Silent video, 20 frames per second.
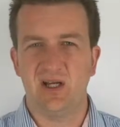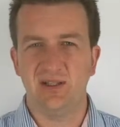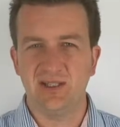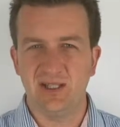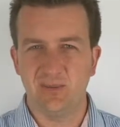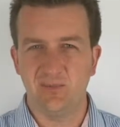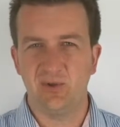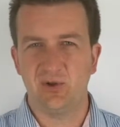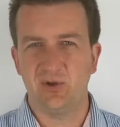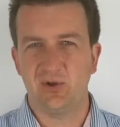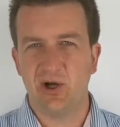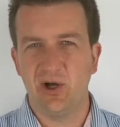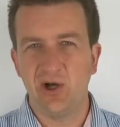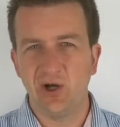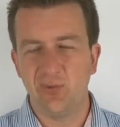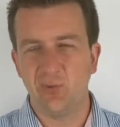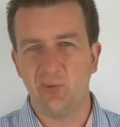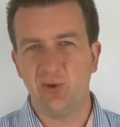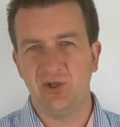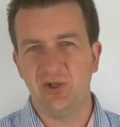a typical
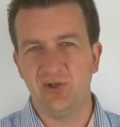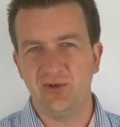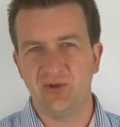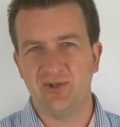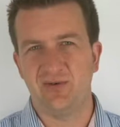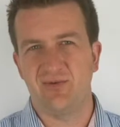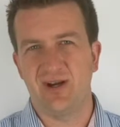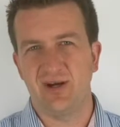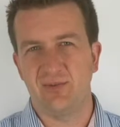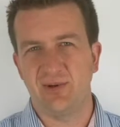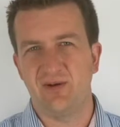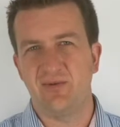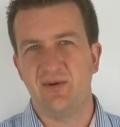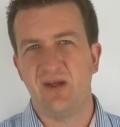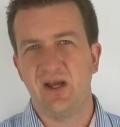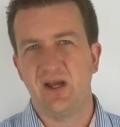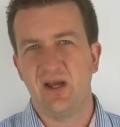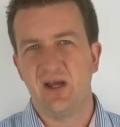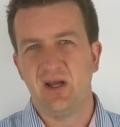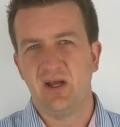home we use
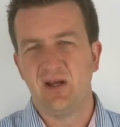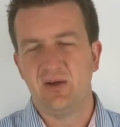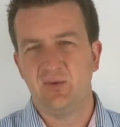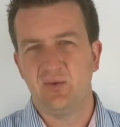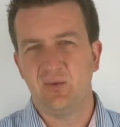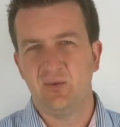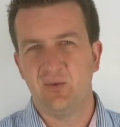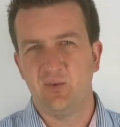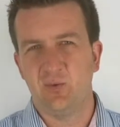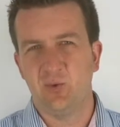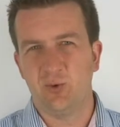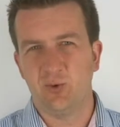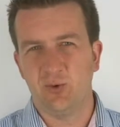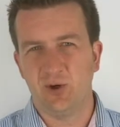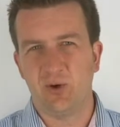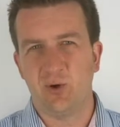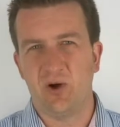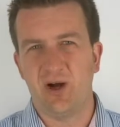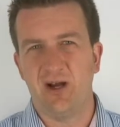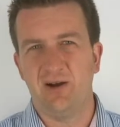will
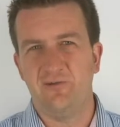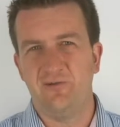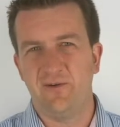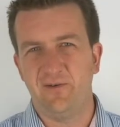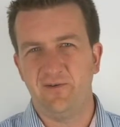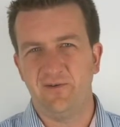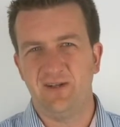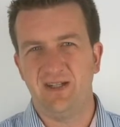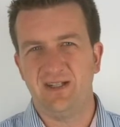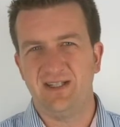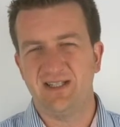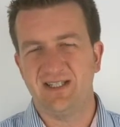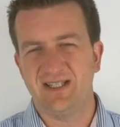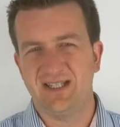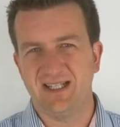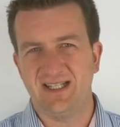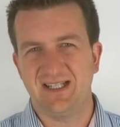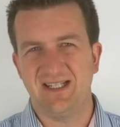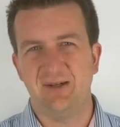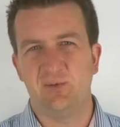require 50 to
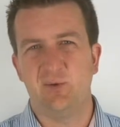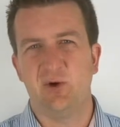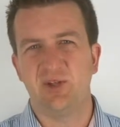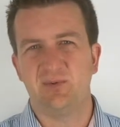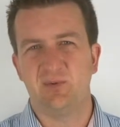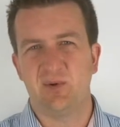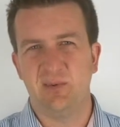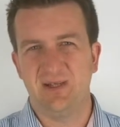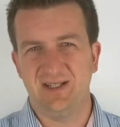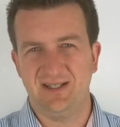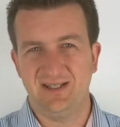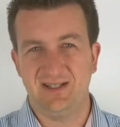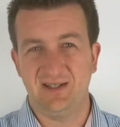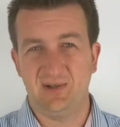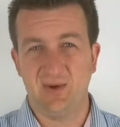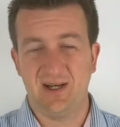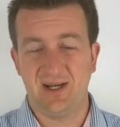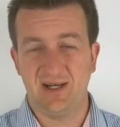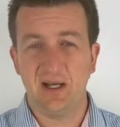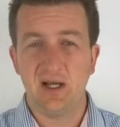60 watts per meter
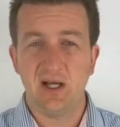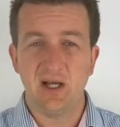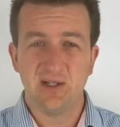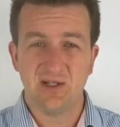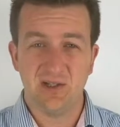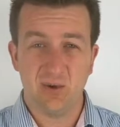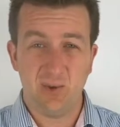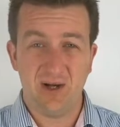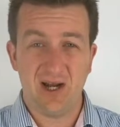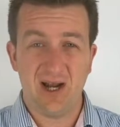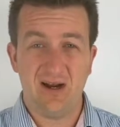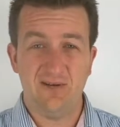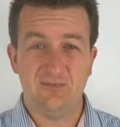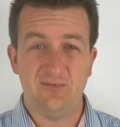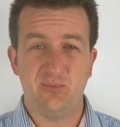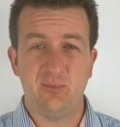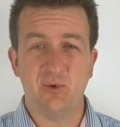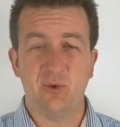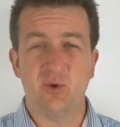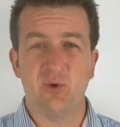squared. So we
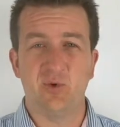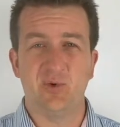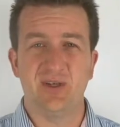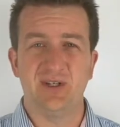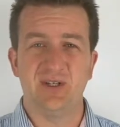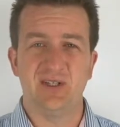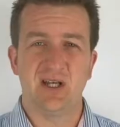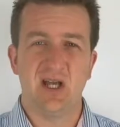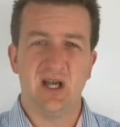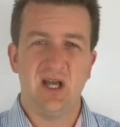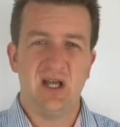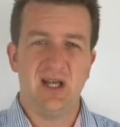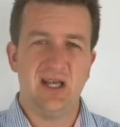have brought this